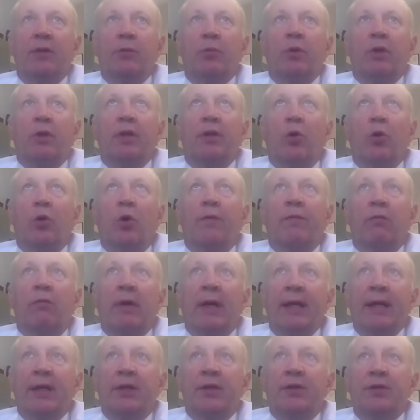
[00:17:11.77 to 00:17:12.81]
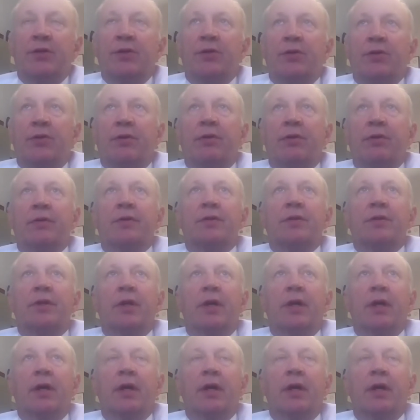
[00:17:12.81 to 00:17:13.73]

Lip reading: one of the overriding concerns